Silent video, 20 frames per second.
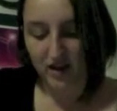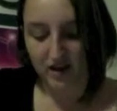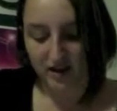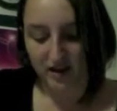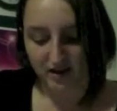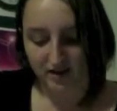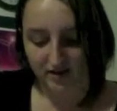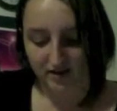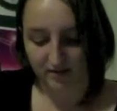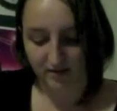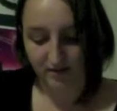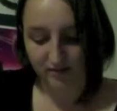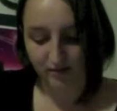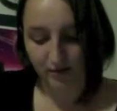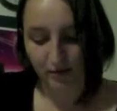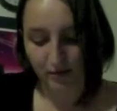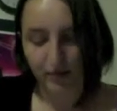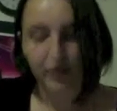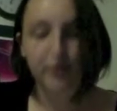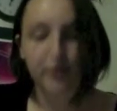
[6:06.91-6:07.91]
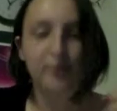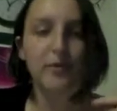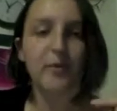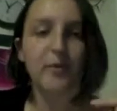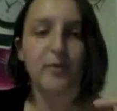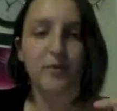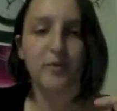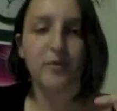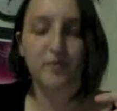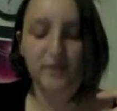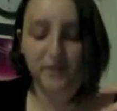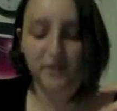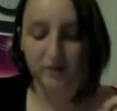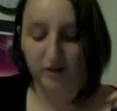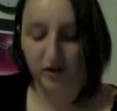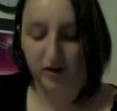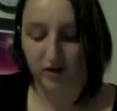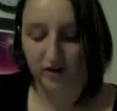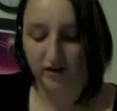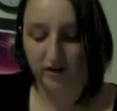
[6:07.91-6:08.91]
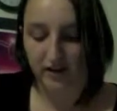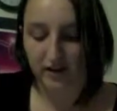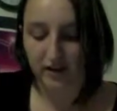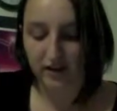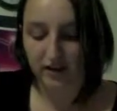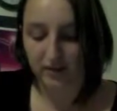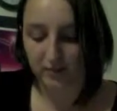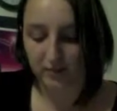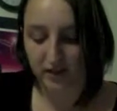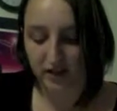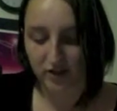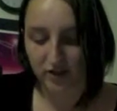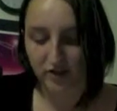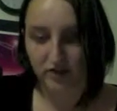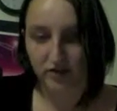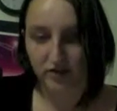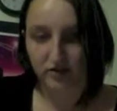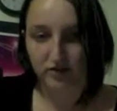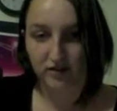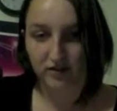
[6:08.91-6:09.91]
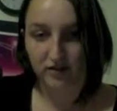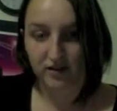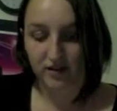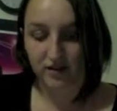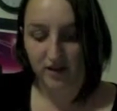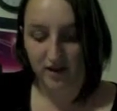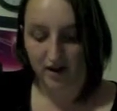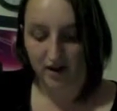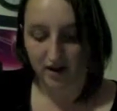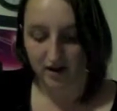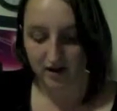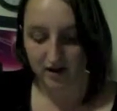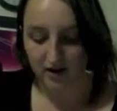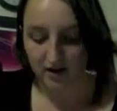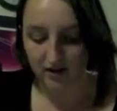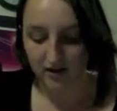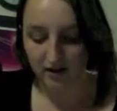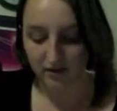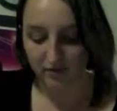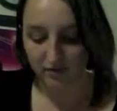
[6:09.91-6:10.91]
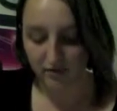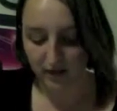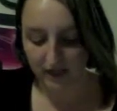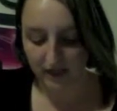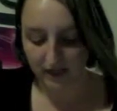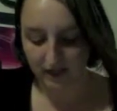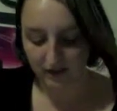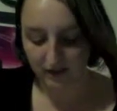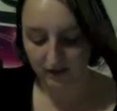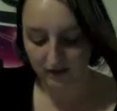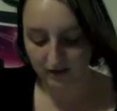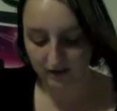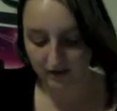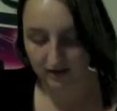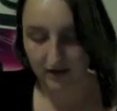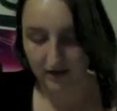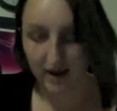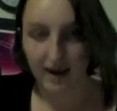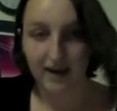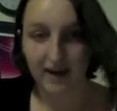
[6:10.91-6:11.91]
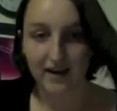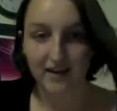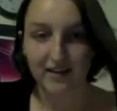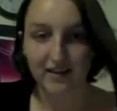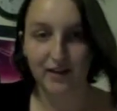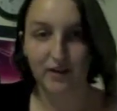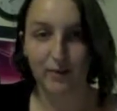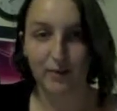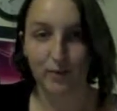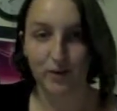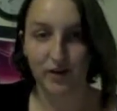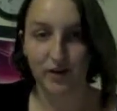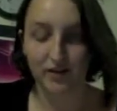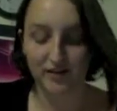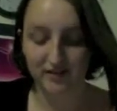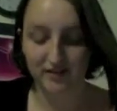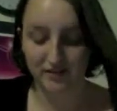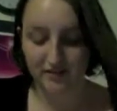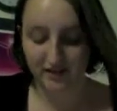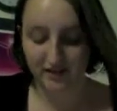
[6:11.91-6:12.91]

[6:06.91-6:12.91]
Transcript: Well, the three movements are called Nothing of Pitch, Nothing of Meaning, and Nothing of Words.